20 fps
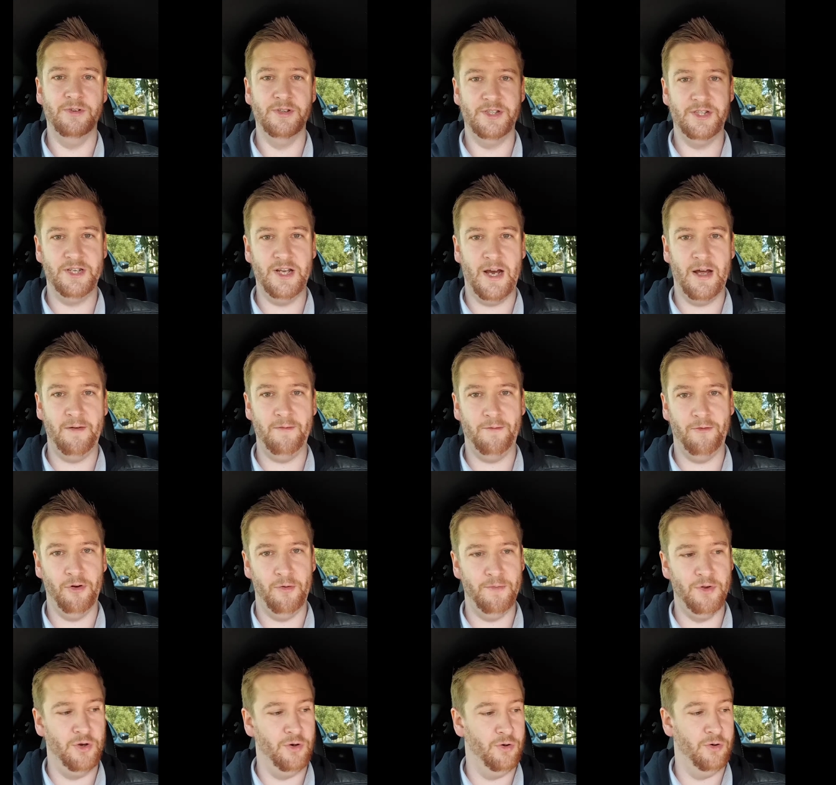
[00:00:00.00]
start
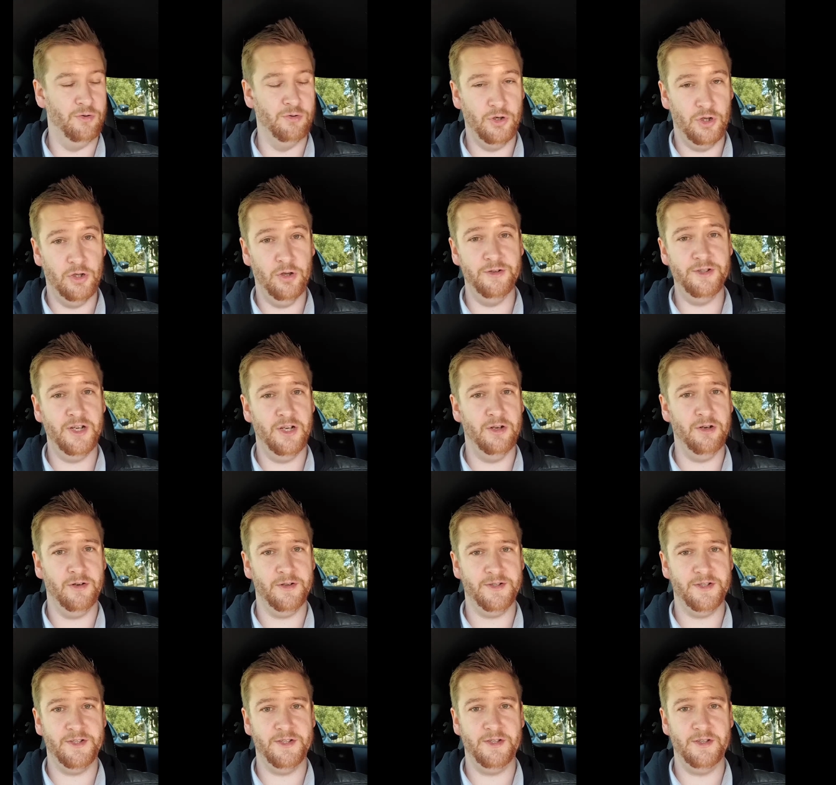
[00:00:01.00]
from your closing
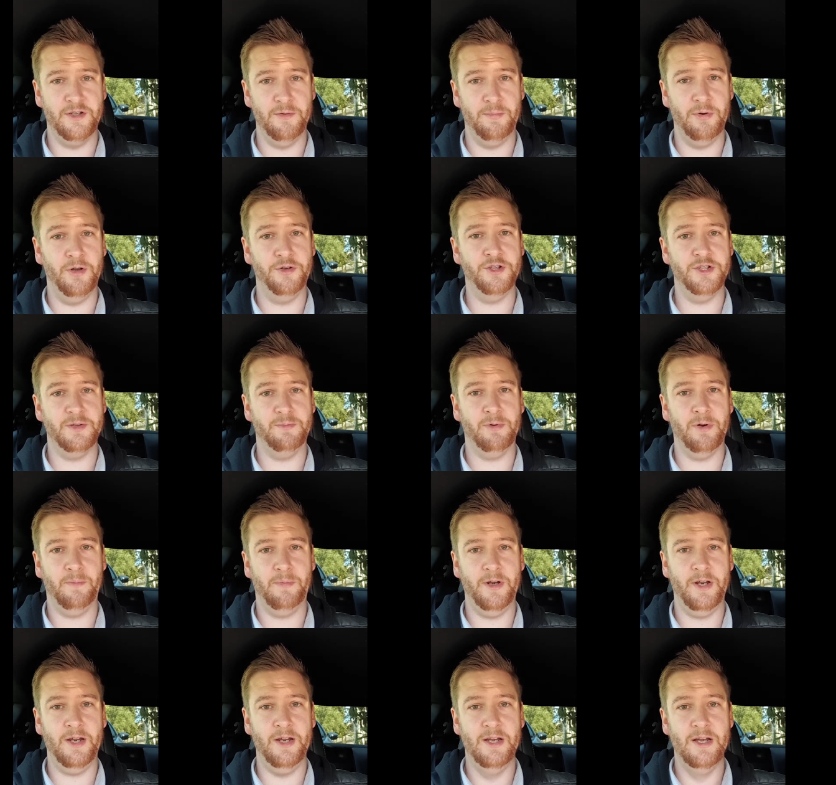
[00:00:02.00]
costs to purchase the
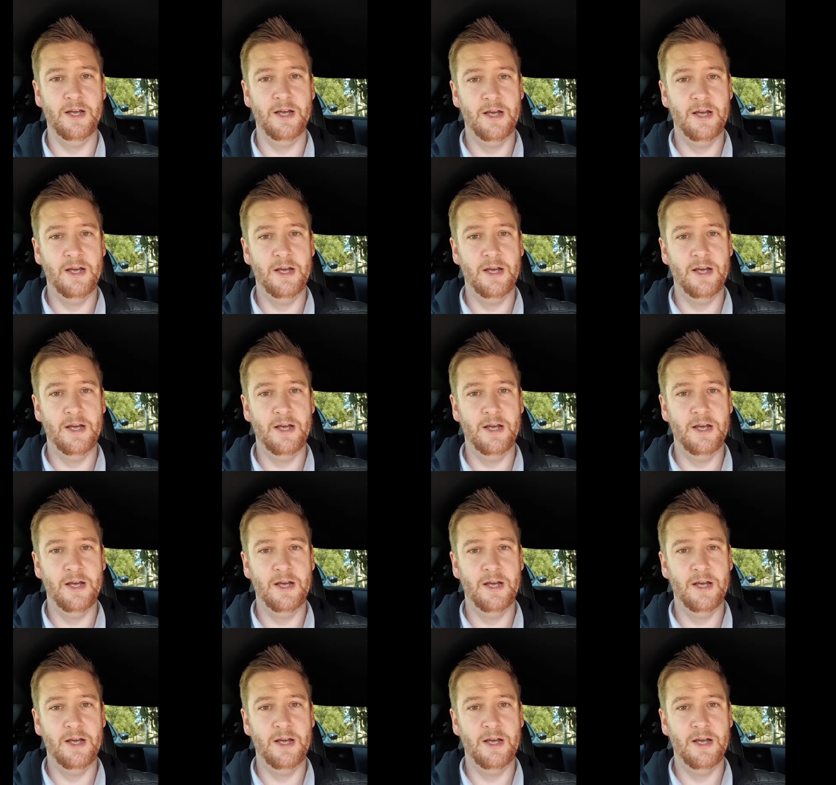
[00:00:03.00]
property,